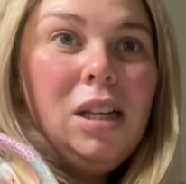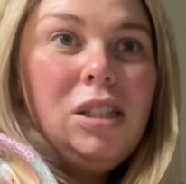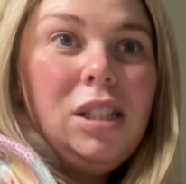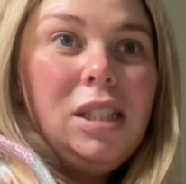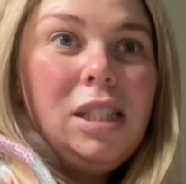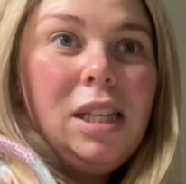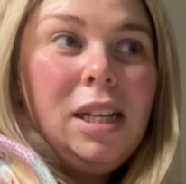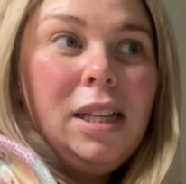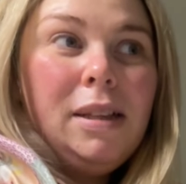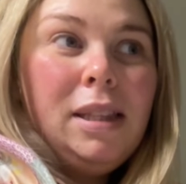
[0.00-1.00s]
just in
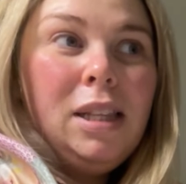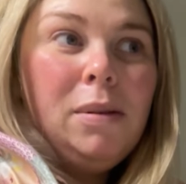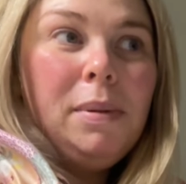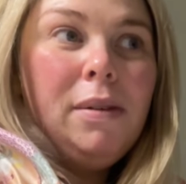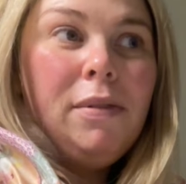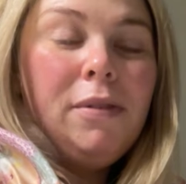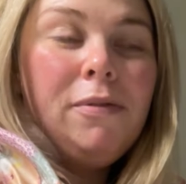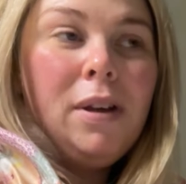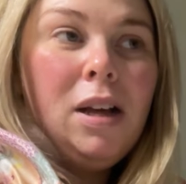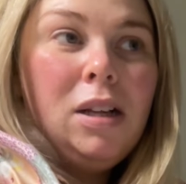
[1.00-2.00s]
a little bit of a
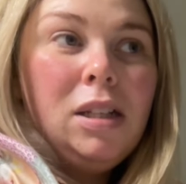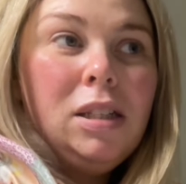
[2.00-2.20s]
funk